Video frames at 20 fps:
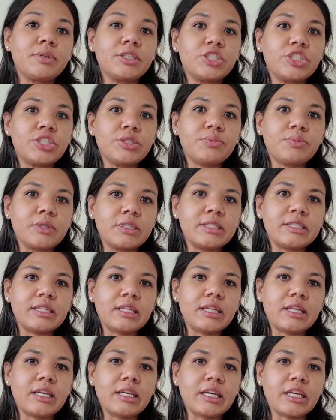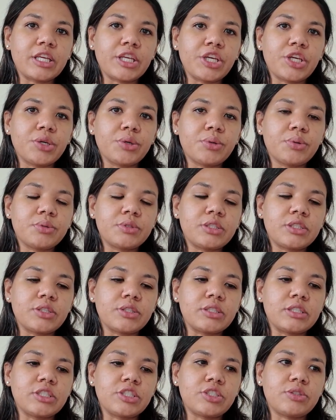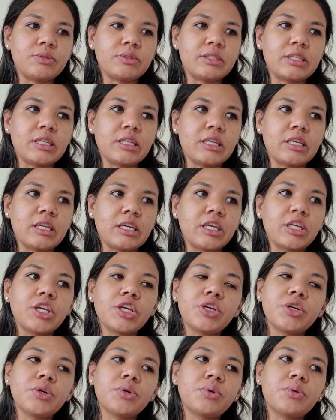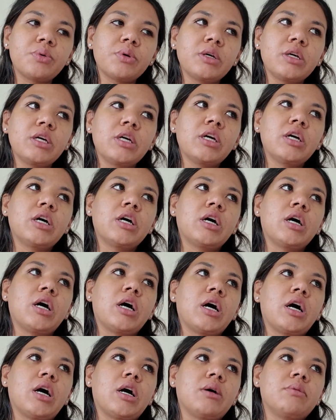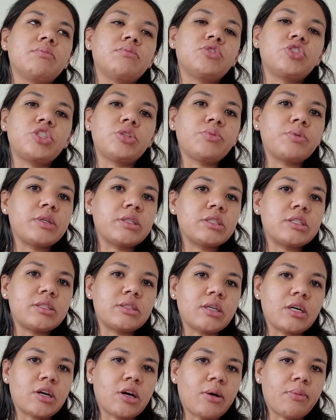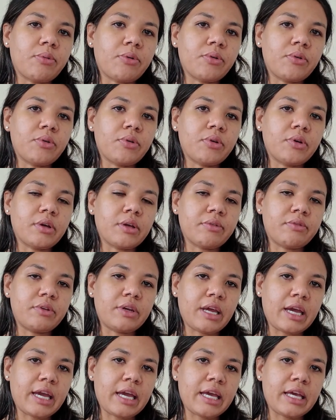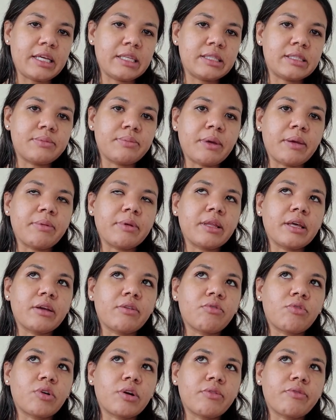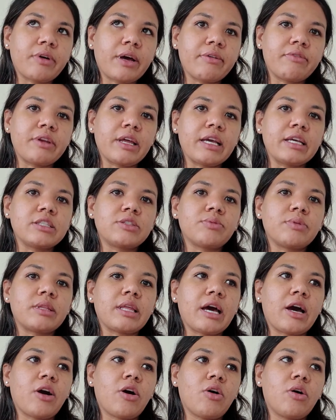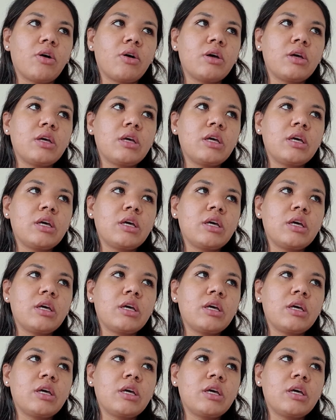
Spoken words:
she was in the NICU. So since she was in the NICU, she went a couple of days, maybe like 4 or 5 days without